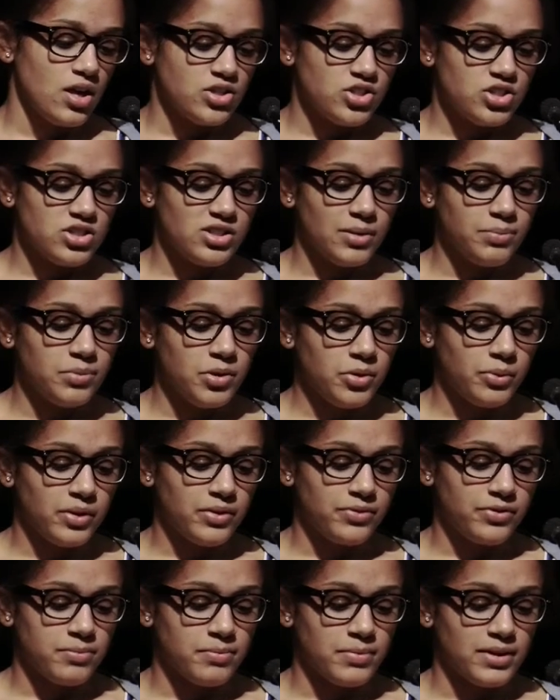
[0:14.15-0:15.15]
She stepped
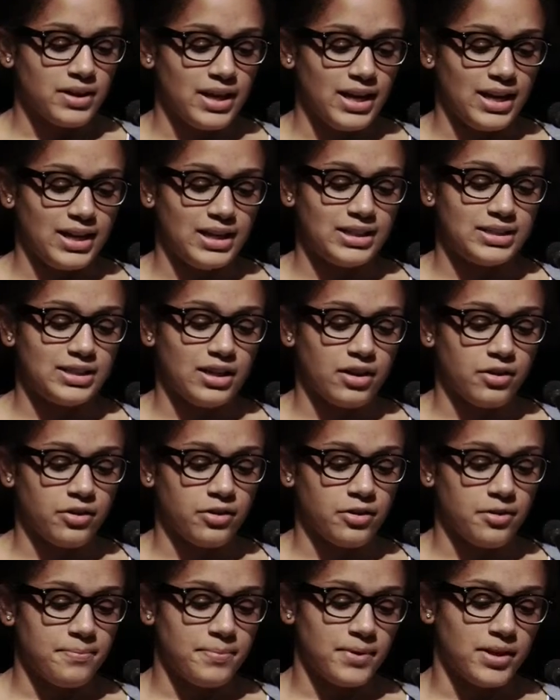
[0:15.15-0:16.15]
away from it and laid
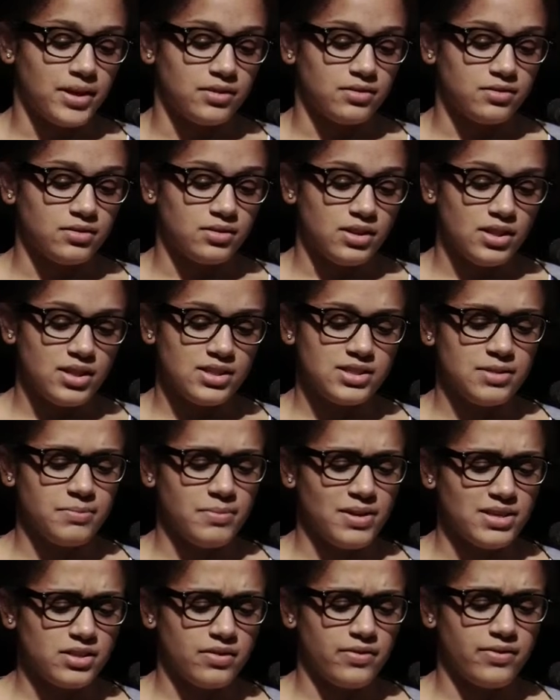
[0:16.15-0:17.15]
down on her bed. It
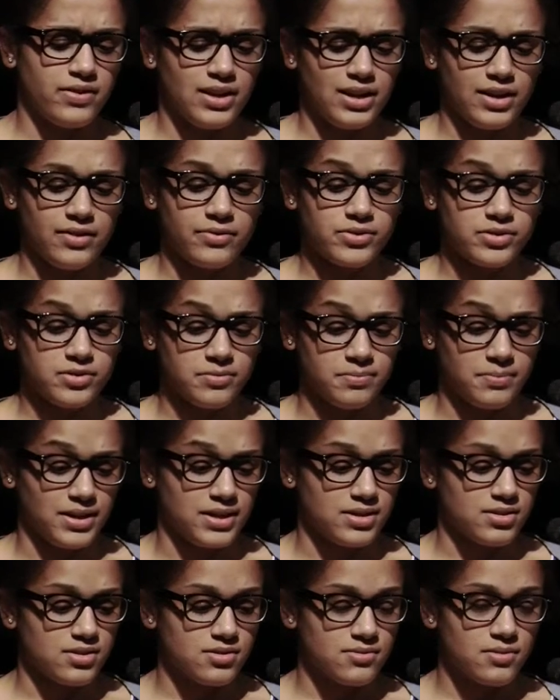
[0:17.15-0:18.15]
seemed as if her life was a
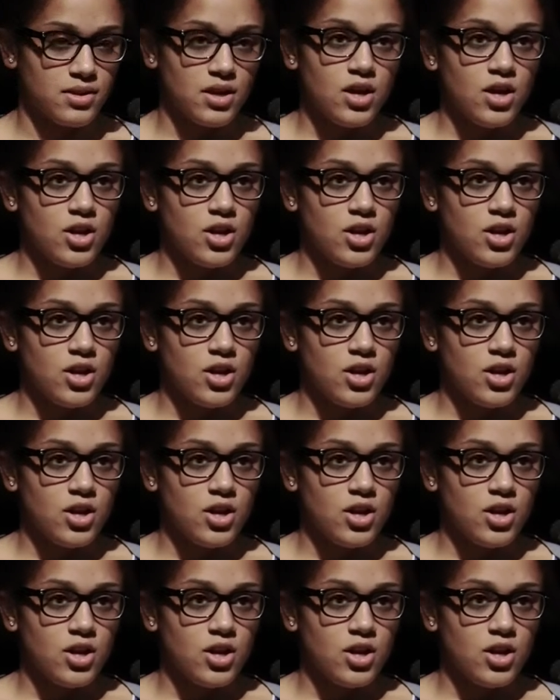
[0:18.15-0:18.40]
mess.